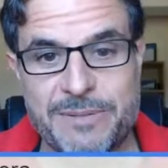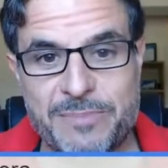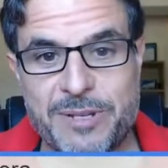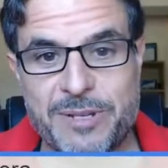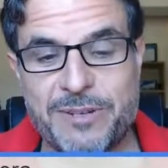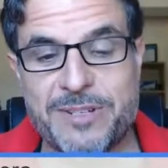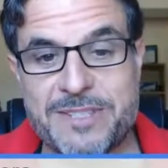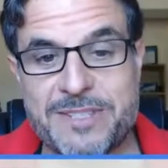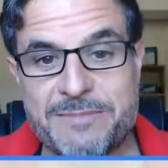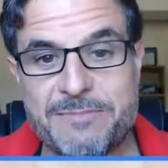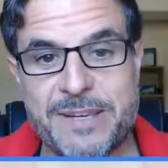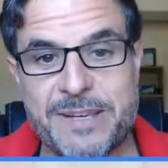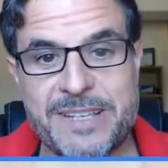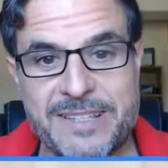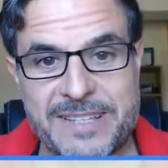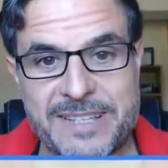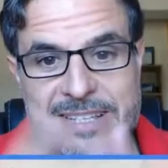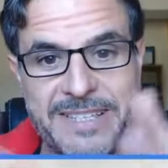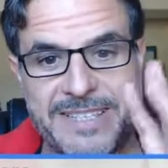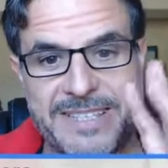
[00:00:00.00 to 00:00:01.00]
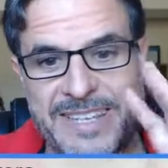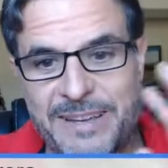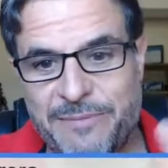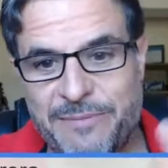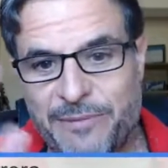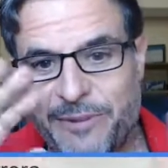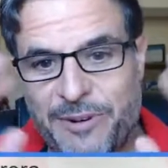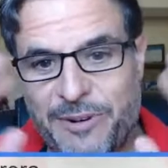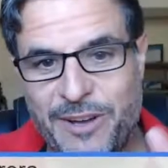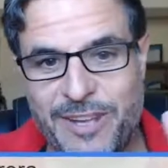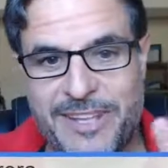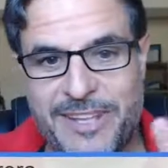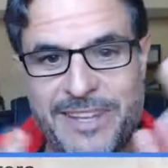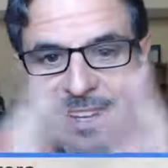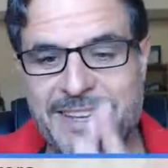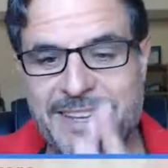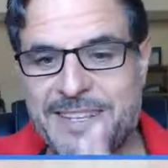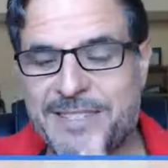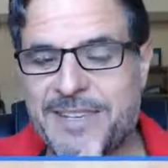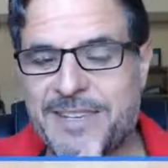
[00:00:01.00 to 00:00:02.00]
because it is time for
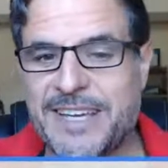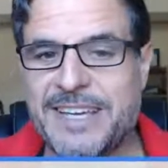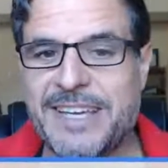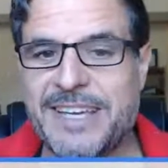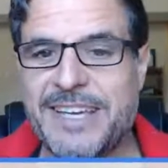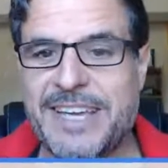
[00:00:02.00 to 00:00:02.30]
holidays,